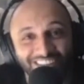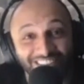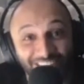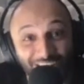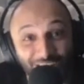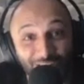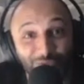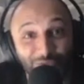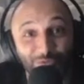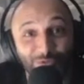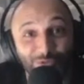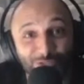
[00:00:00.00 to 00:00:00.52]

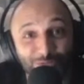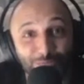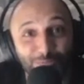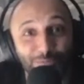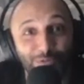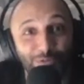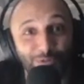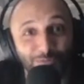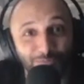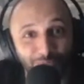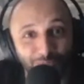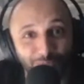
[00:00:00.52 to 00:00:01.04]
That was
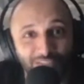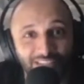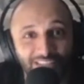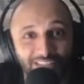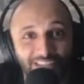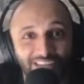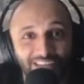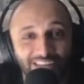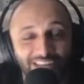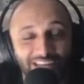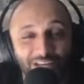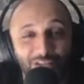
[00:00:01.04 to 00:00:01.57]
probably
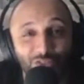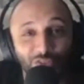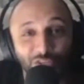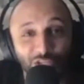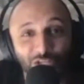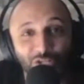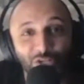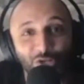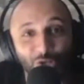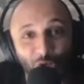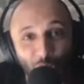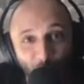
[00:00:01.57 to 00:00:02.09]

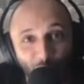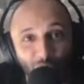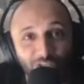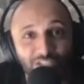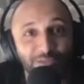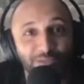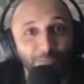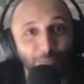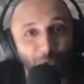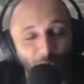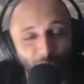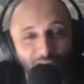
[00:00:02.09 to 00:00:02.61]
the
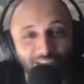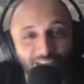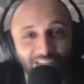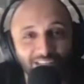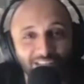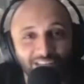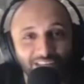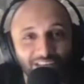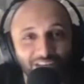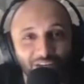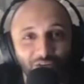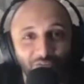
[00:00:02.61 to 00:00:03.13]
lowest point
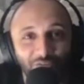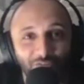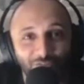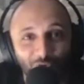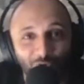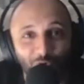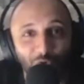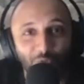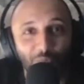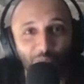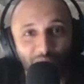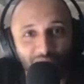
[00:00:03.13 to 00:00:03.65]

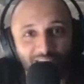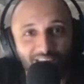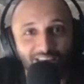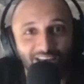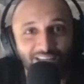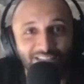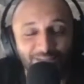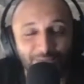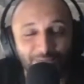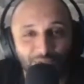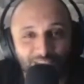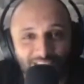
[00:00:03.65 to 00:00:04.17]
for me
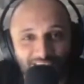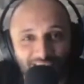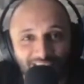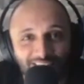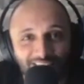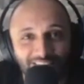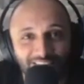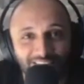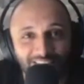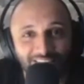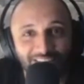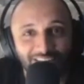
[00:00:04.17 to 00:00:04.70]
as a
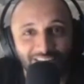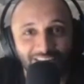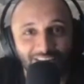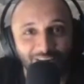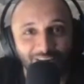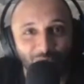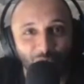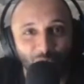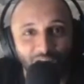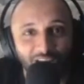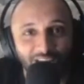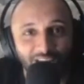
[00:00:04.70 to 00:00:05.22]
presenter
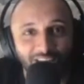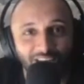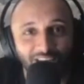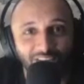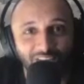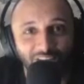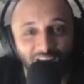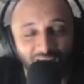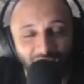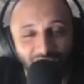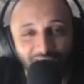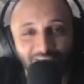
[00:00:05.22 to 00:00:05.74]
when
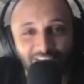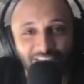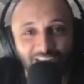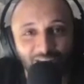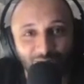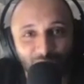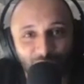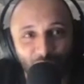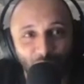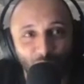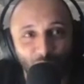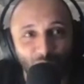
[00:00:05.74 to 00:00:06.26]
the
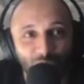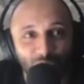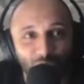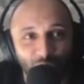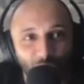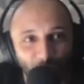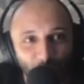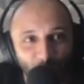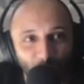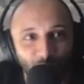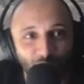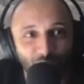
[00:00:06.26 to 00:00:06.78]
Halftime Show was
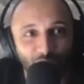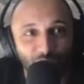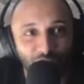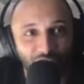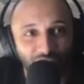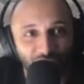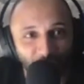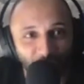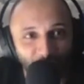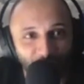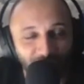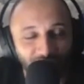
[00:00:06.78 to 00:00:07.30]
on hold
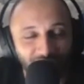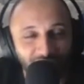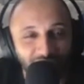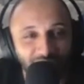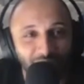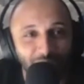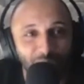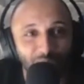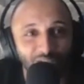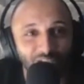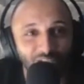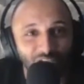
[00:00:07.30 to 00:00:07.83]
during COVID,
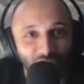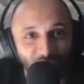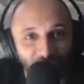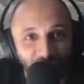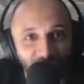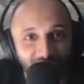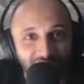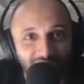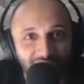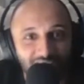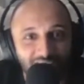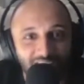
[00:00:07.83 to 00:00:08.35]

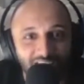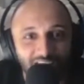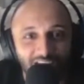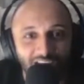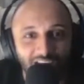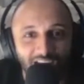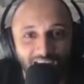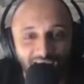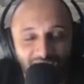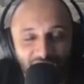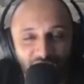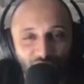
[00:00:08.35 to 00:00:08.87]
because
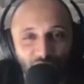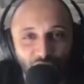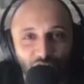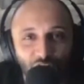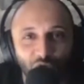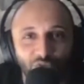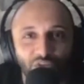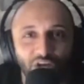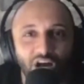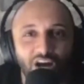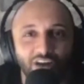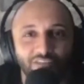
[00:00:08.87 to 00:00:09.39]
as you
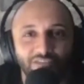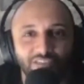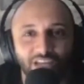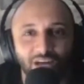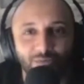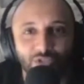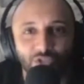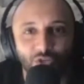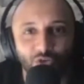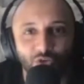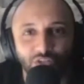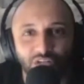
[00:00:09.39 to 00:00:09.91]
know, the
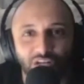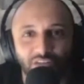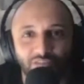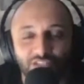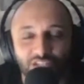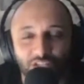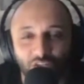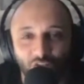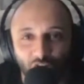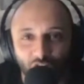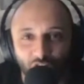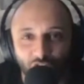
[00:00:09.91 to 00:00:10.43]
Halftime Show
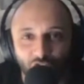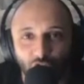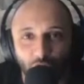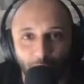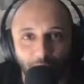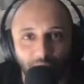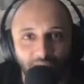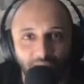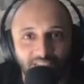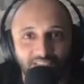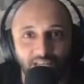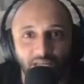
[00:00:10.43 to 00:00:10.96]
covers a lot of
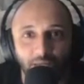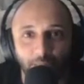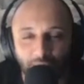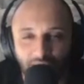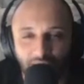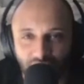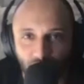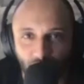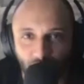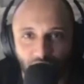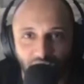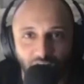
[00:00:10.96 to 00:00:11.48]
topics like
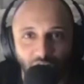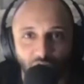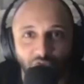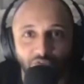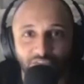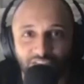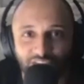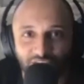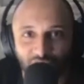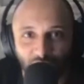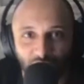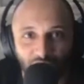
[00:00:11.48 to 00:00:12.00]
mental health,
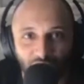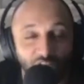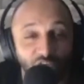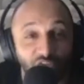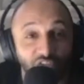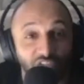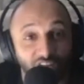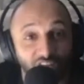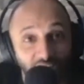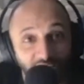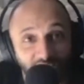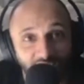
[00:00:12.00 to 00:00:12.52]
physical
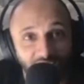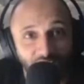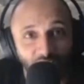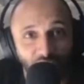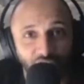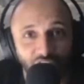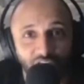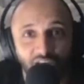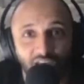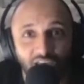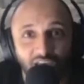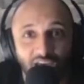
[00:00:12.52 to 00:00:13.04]
health, gut
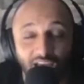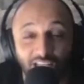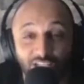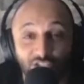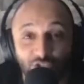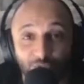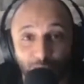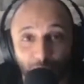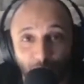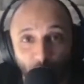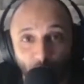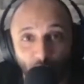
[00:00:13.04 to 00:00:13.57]
health, and
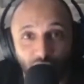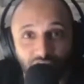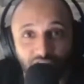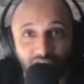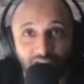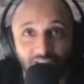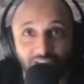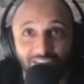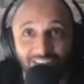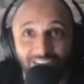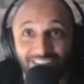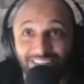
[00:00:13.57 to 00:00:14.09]

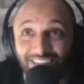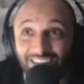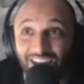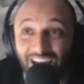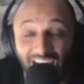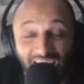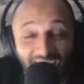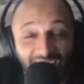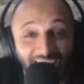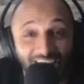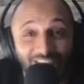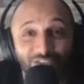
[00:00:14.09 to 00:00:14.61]
sports.
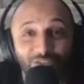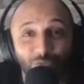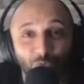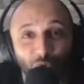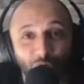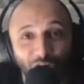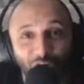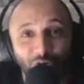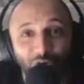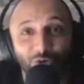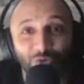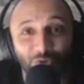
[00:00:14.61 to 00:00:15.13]
I had to
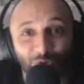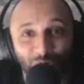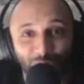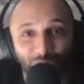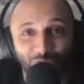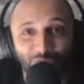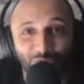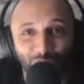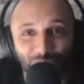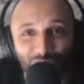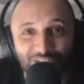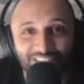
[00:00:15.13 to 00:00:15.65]
work on all
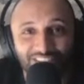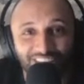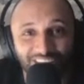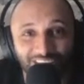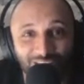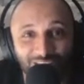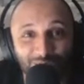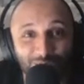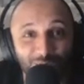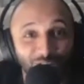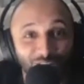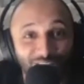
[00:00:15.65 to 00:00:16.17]
of those
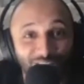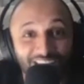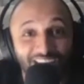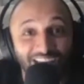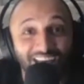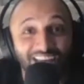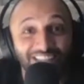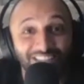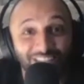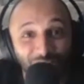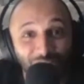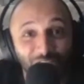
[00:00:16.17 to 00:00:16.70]
things because I
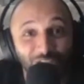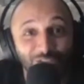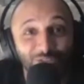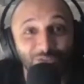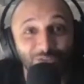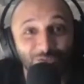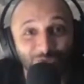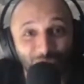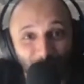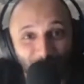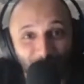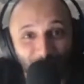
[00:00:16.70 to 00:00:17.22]
had nothing to
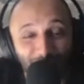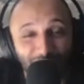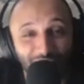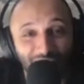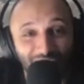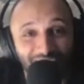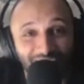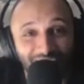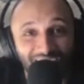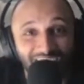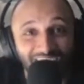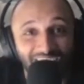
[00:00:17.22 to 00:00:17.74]
talk
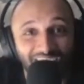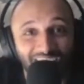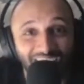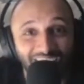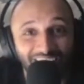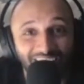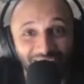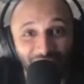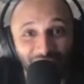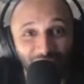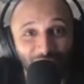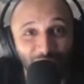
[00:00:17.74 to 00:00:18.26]
about. I
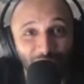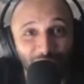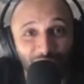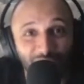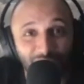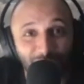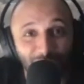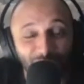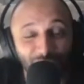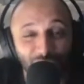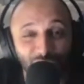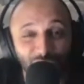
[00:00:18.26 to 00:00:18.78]
had nothing to be
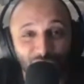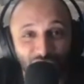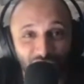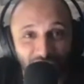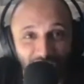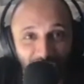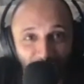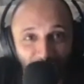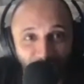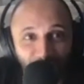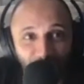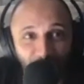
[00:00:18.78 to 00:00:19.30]
able to
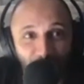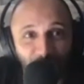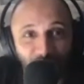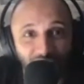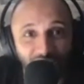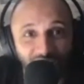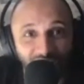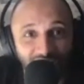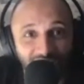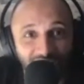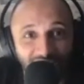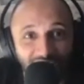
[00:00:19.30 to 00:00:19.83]
share with you
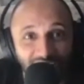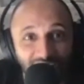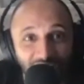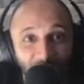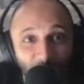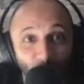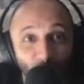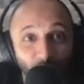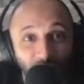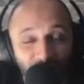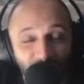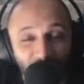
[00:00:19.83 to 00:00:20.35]
guys, and
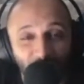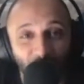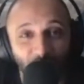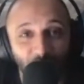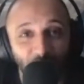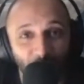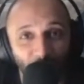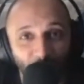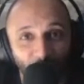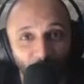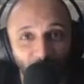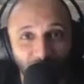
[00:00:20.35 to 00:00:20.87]
it was
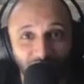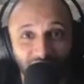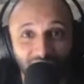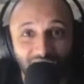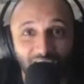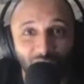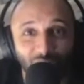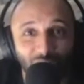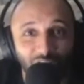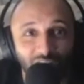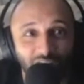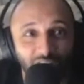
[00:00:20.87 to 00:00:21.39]
on hold.
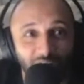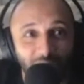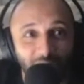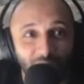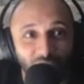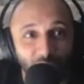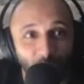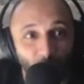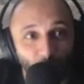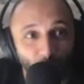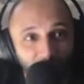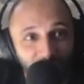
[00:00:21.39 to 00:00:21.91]
Now,
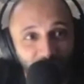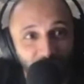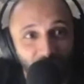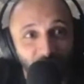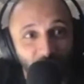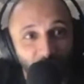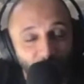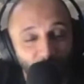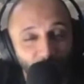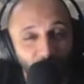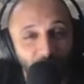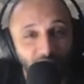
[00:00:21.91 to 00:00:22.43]
it wasn't
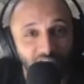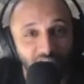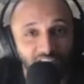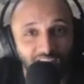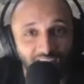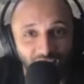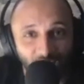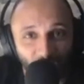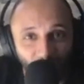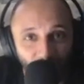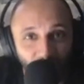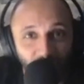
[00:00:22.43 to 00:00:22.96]
on hold for
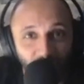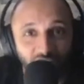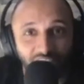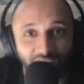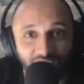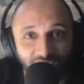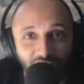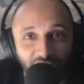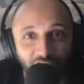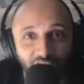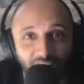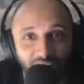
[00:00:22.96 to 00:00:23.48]
that long,
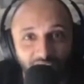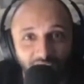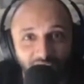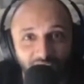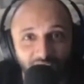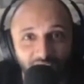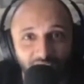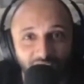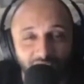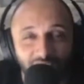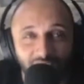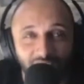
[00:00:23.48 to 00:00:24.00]
thankfully.
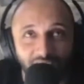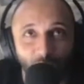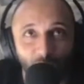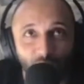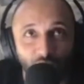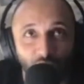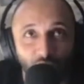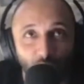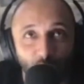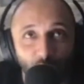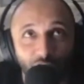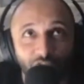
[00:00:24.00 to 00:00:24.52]
It
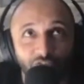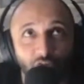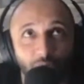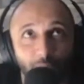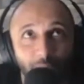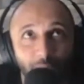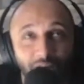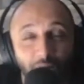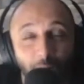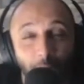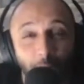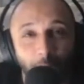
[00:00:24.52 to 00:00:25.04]
was on hold for
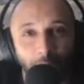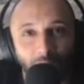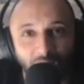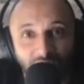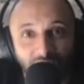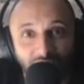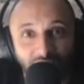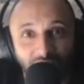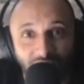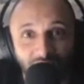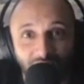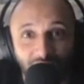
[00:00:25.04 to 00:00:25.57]
about a
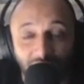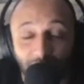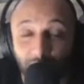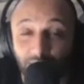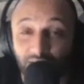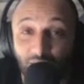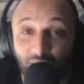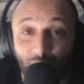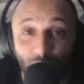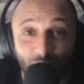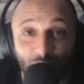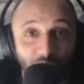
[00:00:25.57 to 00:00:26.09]
month.
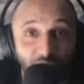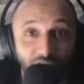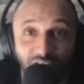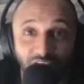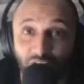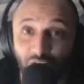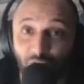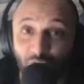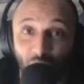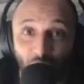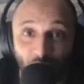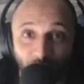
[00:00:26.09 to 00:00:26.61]
That was one of
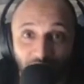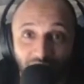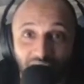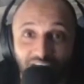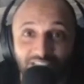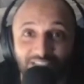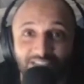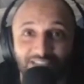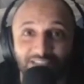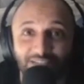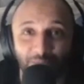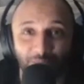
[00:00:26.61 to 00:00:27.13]
the
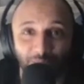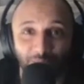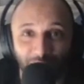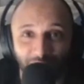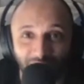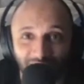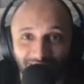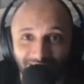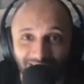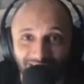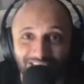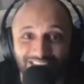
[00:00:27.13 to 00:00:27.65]
longest
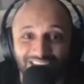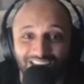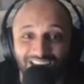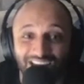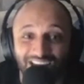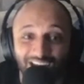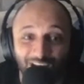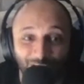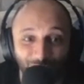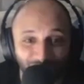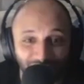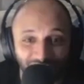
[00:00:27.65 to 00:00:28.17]
months
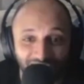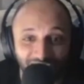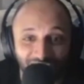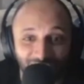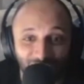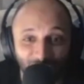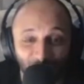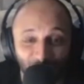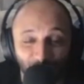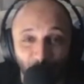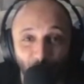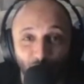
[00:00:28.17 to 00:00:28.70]
out there.
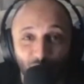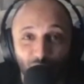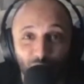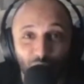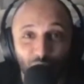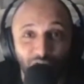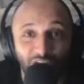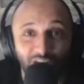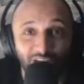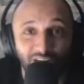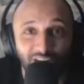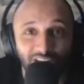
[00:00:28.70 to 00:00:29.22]
So those
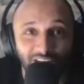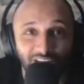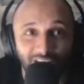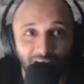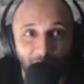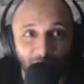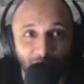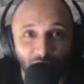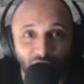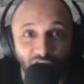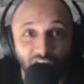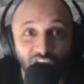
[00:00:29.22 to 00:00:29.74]
were
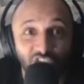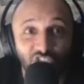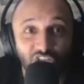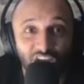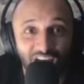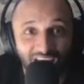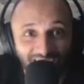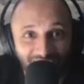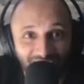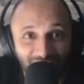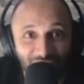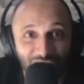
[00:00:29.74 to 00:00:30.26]
the
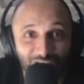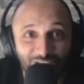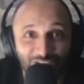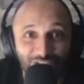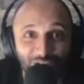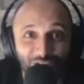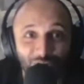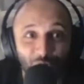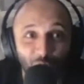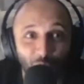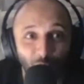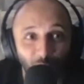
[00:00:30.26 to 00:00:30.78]

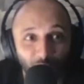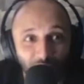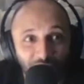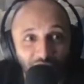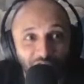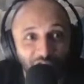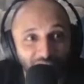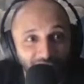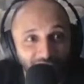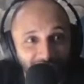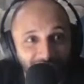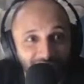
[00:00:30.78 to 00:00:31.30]
challenges we
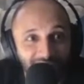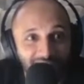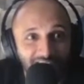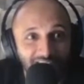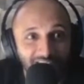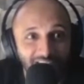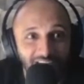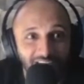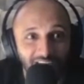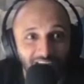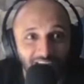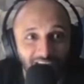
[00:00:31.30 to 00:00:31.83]
faced,
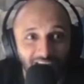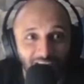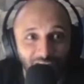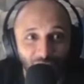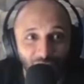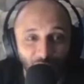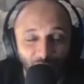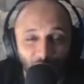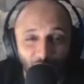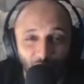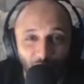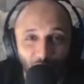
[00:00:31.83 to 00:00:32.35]

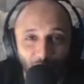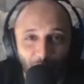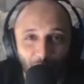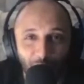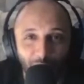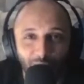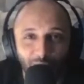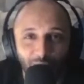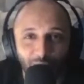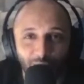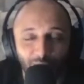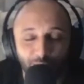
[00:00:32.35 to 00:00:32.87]
you know,
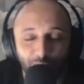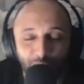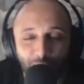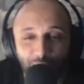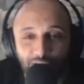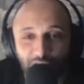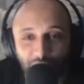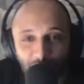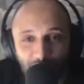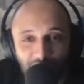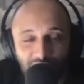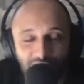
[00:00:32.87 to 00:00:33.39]

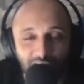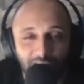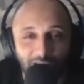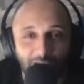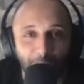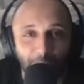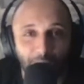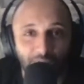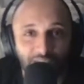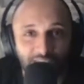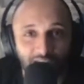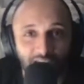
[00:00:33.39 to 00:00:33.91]
producing
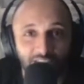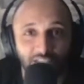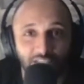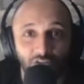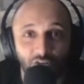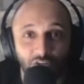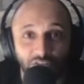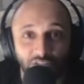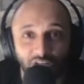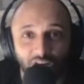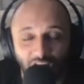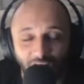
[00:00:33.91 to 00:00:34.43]
and
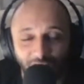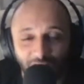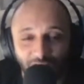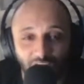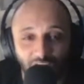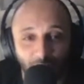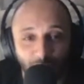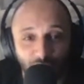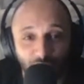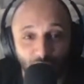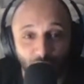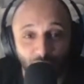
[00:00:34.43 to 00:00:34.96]
presenting on the
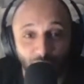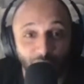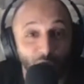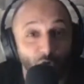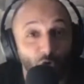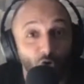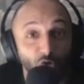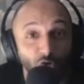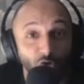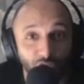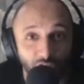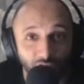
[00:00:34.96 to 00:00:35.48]
Halftime Show
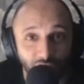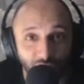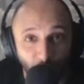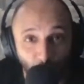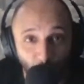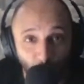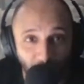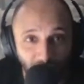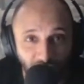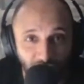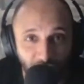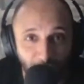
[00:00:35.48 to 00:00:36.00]
for
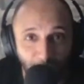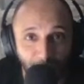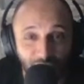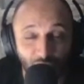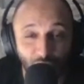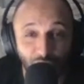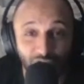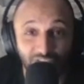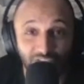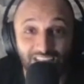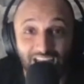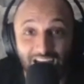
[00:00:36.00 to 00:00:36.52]
200
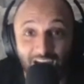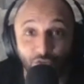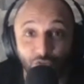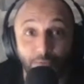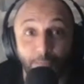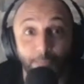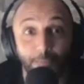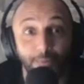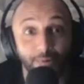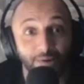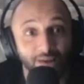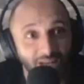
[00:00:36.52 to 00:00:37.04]
episodes. Now,
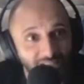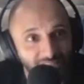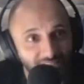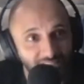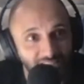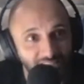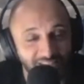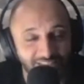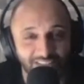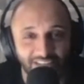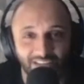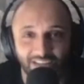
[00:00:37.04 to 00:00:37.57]
the
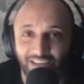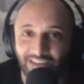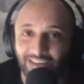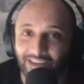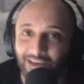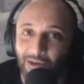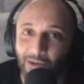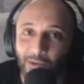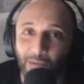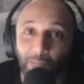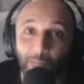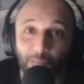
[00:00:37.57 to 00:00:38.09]
pluses,
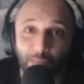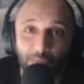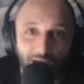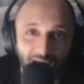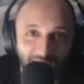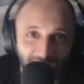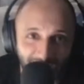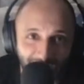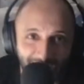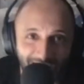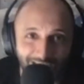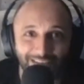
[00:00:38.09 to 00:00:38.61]

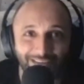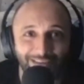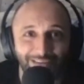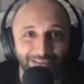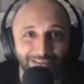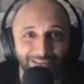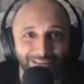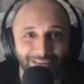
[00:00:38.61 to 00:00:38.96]
man,